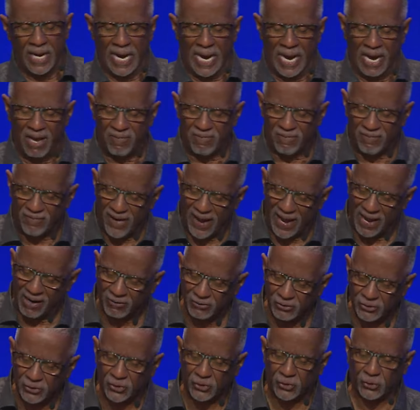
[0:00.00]
I
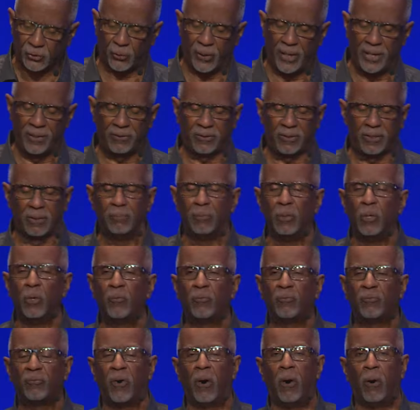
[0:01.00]
found strength to
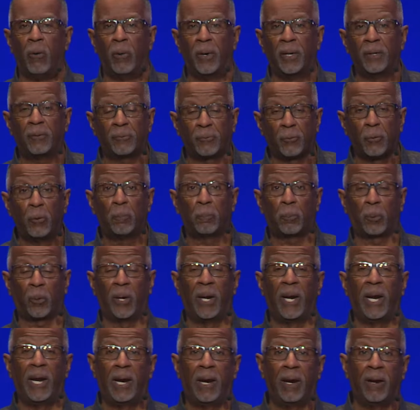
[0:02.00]
move forward through
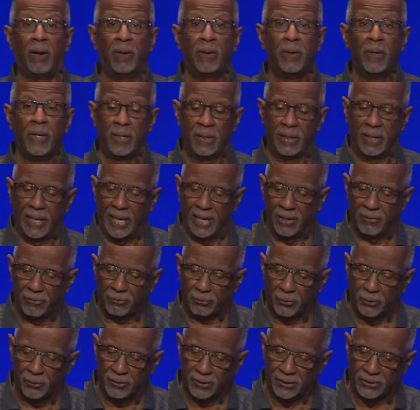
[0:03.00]
prayer and
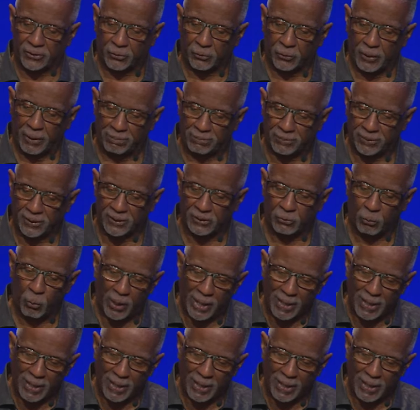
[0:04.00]
through the Scriptures.